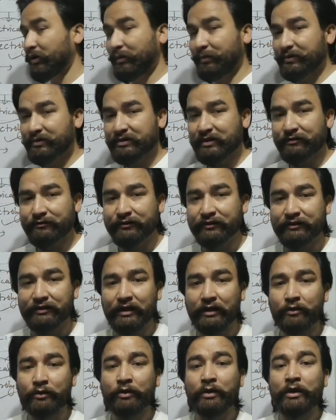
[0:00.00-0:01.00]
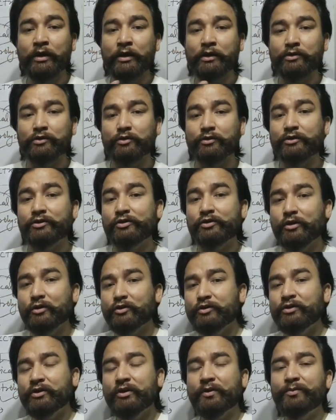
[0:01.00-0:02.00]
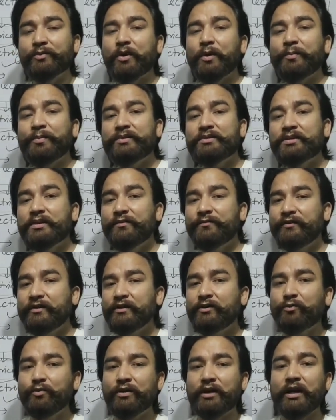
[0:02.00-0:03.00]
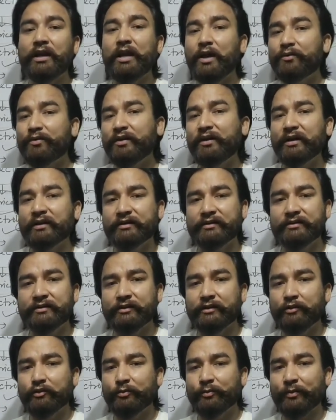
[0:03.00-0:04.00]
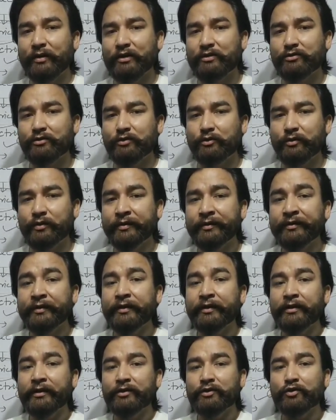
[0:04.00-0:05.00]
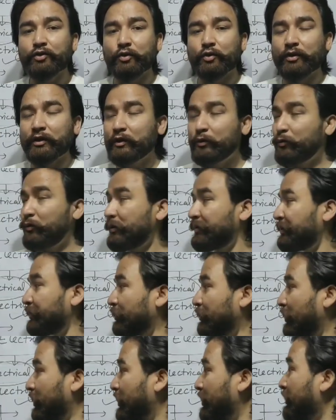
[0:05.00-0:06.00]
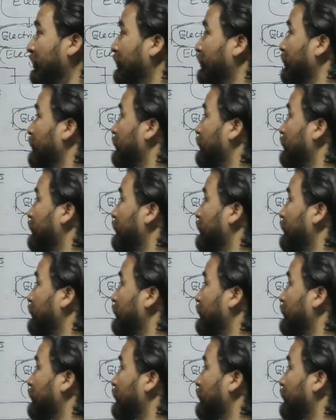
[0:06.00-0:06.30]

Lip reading: copper sulfate now. So the solution of copper sulfate will allow the electricity to pass through it. So it will be called